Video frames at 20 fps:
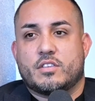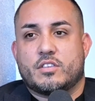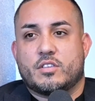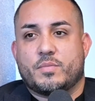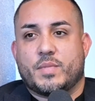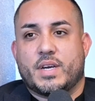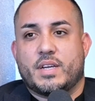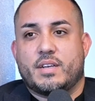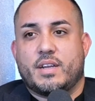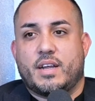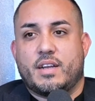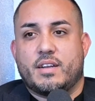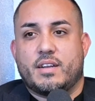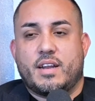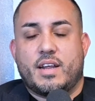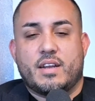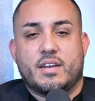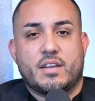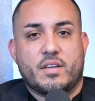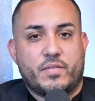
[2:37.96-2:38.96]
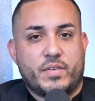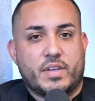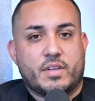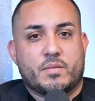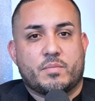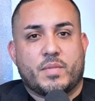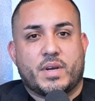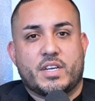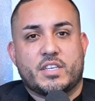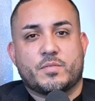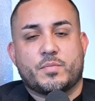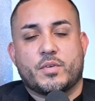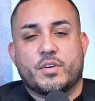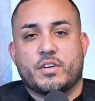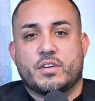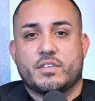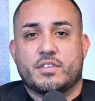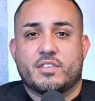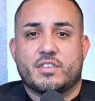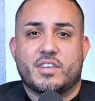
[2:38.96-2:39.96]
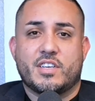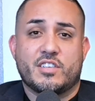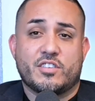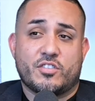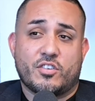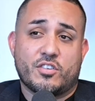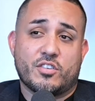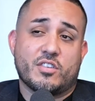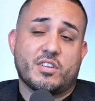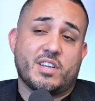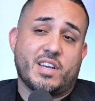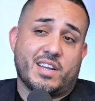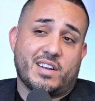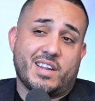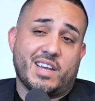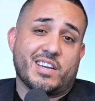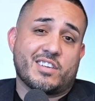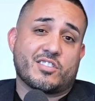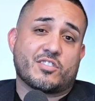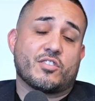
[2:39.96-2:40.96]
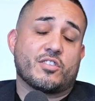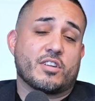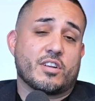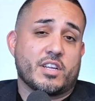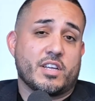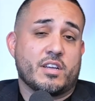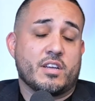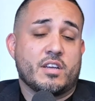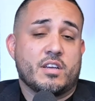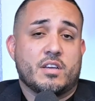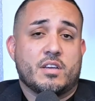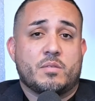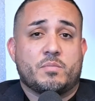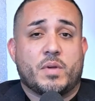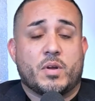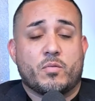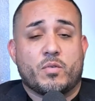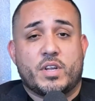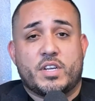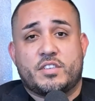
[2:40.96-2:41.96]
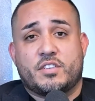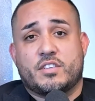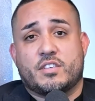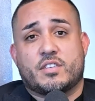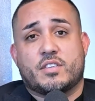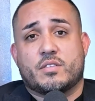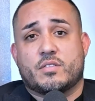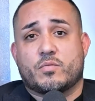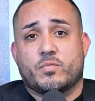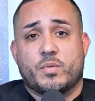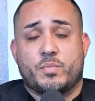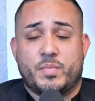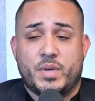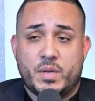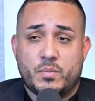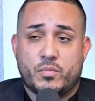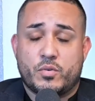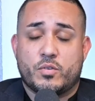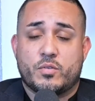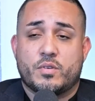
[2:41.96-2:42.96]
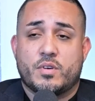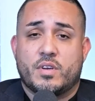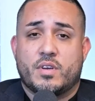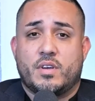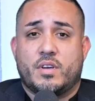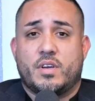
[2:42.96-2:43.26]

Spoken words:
my day-to-day living, my experience internally and externally, my relationships with people.